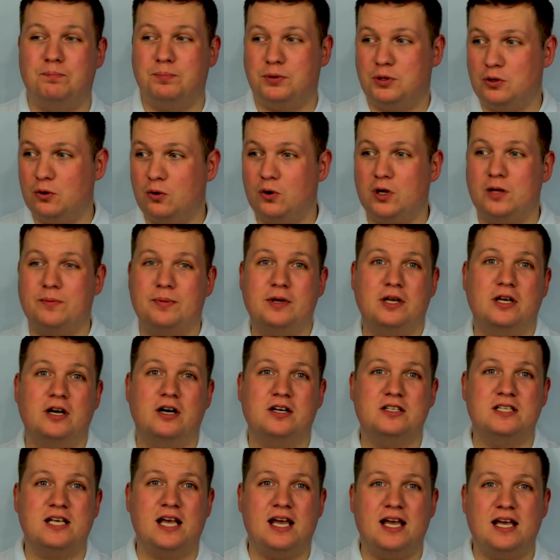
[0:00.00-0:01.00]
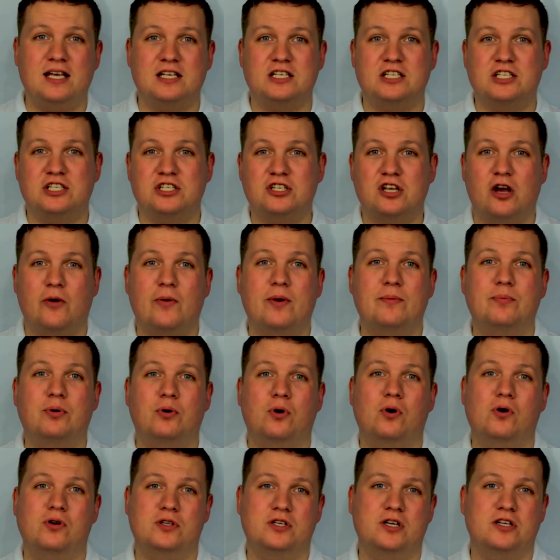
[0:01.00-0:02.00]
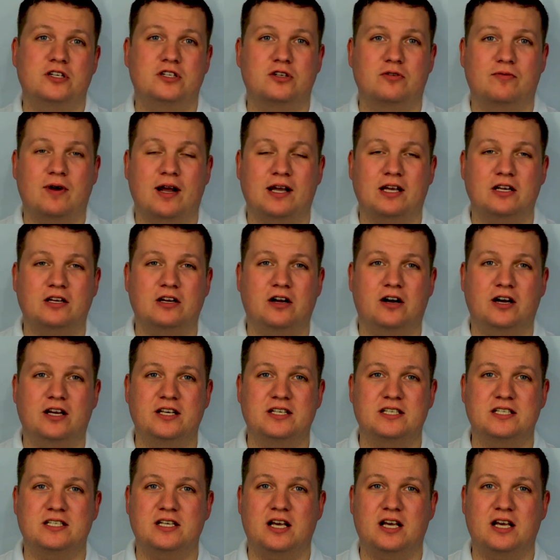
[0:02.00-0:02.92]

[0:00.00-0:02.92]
purely because it is so important to recognise.